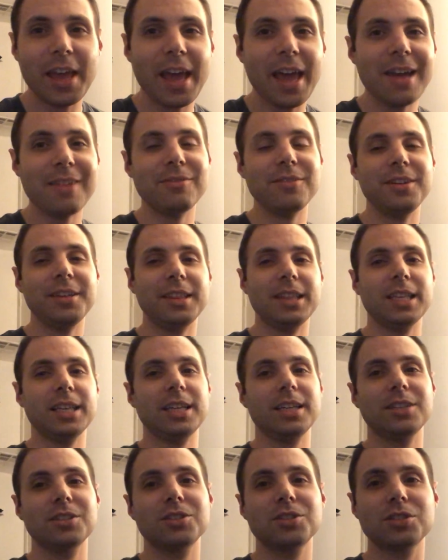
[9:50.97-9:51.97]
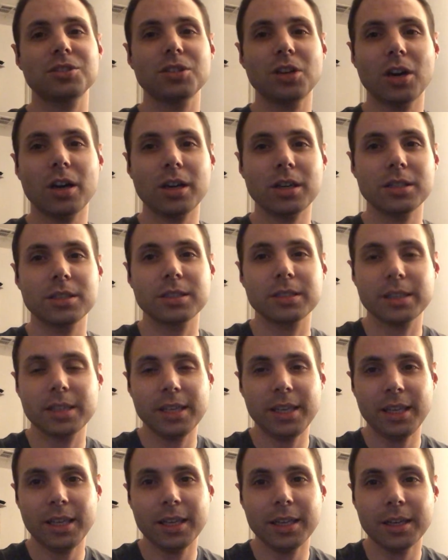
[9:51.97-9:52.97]
everything starts
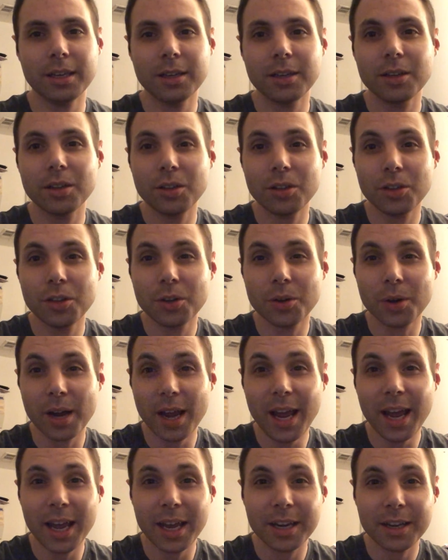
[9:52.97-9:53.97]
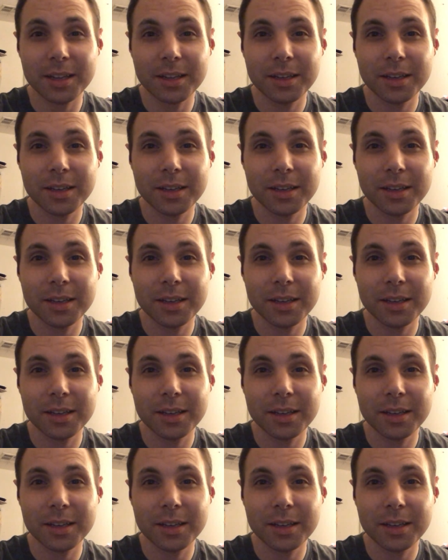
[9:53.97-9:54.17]
in your head.